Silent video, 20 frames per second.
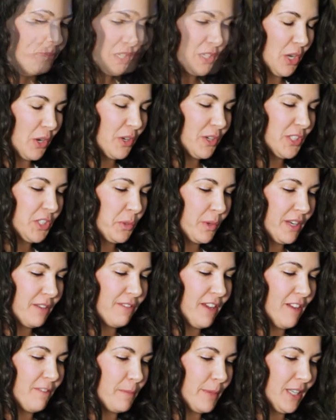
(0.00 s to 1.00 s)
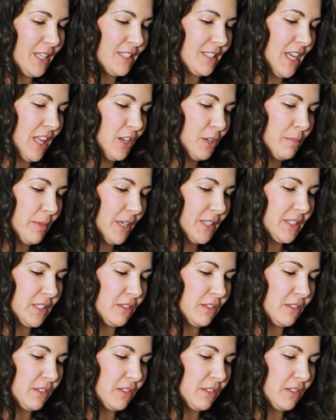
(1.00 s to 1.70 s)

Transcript: GOCO's $25 million marks